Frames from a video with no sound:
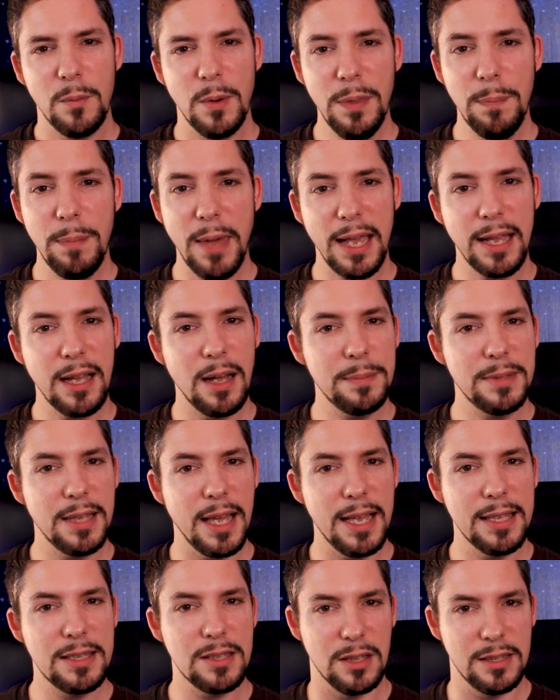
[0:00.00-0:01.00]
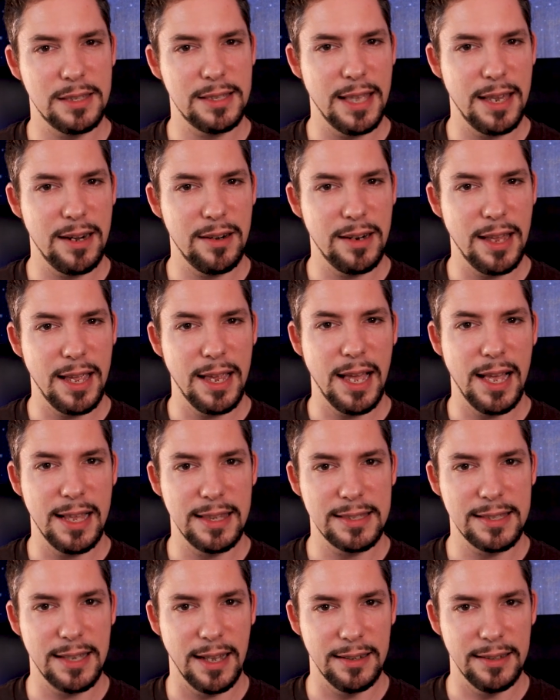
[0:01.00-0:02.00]
with backup dates on Saturday
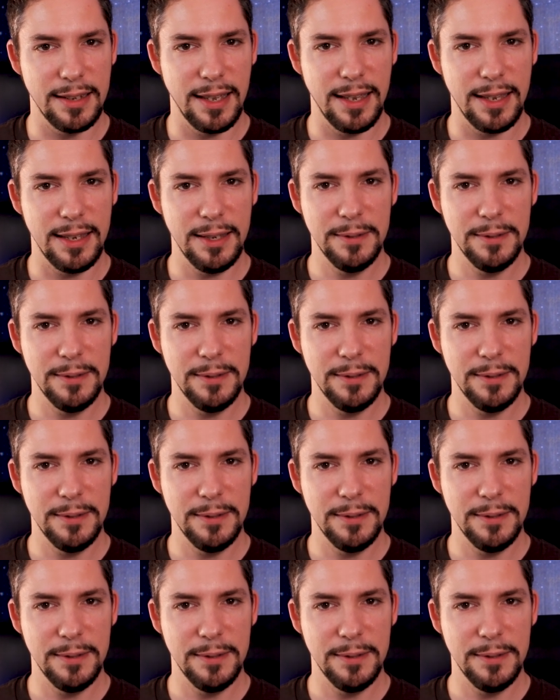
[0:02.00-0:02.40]
and Sunday.